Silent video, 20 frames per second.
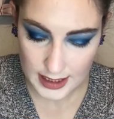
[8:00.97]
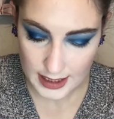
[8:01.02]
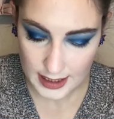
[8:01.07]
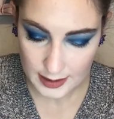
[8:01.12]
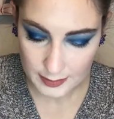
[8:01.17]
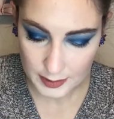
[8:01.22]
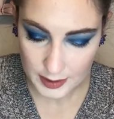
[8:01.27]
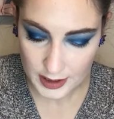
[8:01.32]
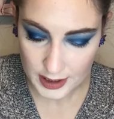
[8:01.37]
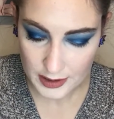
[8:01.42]

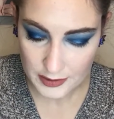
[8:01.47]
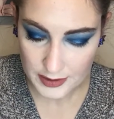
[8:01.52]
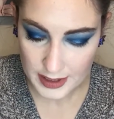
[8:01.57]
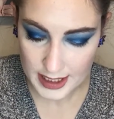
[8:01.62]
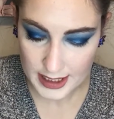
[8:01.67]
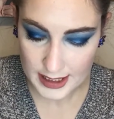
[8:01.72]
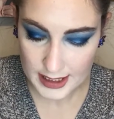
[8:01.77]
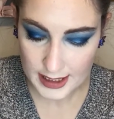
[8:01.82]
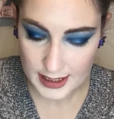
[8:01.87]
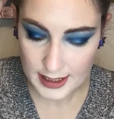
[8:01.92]
I'm gonna go
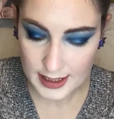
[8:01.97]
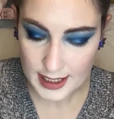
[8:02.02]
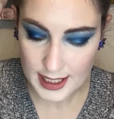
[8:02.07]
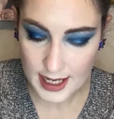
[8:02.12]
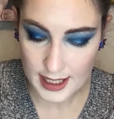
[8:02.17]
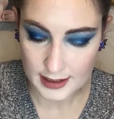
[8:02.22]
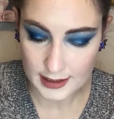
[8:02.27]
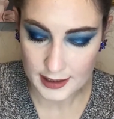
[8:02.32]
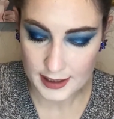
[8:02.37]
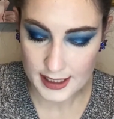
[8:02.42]
into the
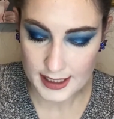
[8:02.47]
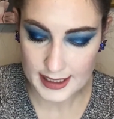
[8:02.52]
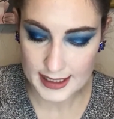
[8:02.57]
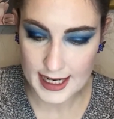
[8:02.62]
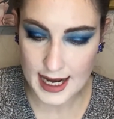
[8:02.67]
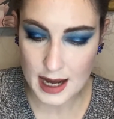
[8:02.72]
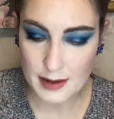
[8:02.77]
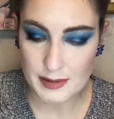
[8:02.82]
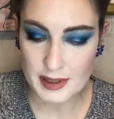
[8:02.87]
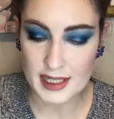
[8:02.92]
color, just
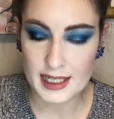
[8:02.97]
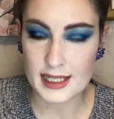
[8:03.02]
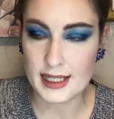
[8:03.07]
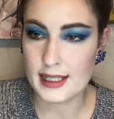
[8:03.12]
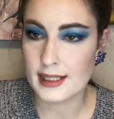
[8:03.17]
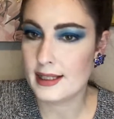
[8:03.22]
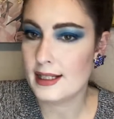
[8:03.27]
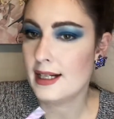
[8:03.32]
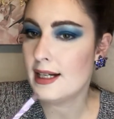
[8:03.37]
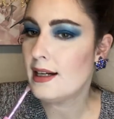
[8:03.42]
dabbing it
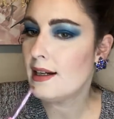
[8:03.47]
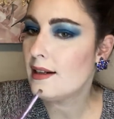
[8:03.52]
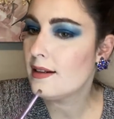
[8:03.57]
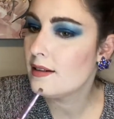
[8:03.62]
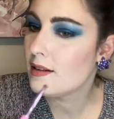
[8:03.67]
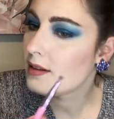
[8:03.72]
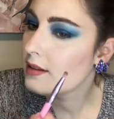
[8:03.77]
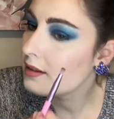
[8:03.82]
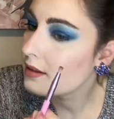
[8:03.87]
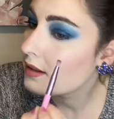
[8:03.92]
in there,
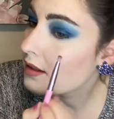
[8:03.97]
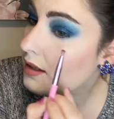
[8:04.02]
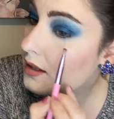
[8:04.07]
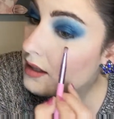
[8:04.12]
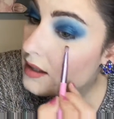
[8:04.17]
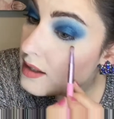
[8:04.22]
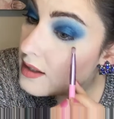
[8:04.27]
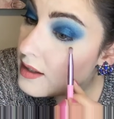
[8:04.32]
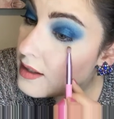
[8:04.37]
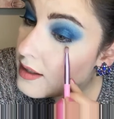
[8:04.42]

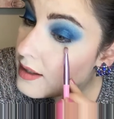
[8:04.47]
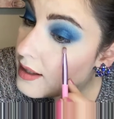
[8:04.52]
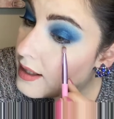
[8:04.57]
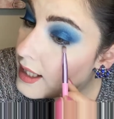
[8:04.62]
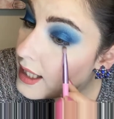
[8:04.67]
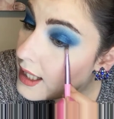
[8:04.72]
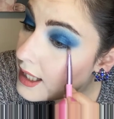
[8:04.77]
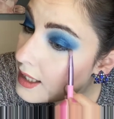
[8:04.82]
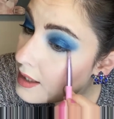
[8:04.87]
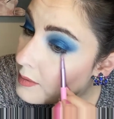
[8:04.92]

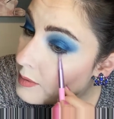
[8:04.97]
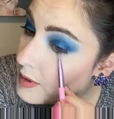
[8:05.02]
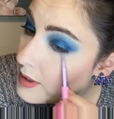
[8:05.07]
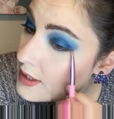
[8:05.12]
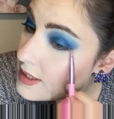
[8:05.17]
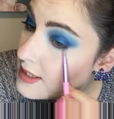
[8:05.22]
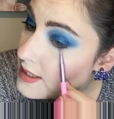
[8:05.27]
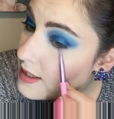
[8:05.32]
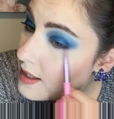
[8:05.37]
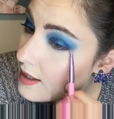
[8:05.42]
and I'm gonna
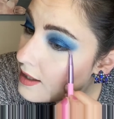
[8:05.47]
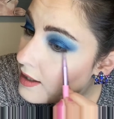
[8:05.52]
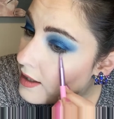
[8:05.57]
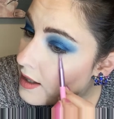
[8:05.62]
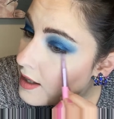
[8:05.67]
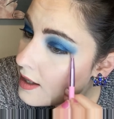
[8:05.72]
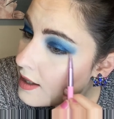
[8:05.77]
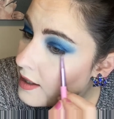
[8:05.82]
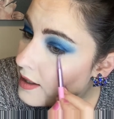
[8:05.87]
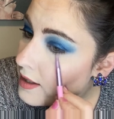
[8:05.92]
start
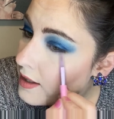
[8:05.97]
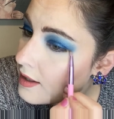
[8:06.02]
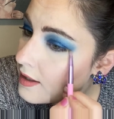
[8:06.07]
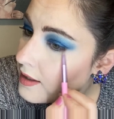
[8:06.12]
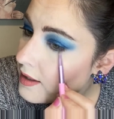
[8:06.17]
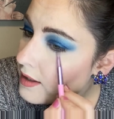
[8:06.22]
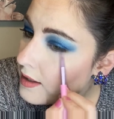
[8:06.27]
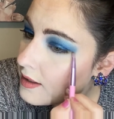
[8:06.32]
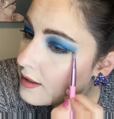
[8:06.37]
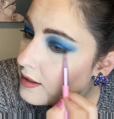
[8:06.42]

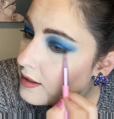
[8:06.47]
on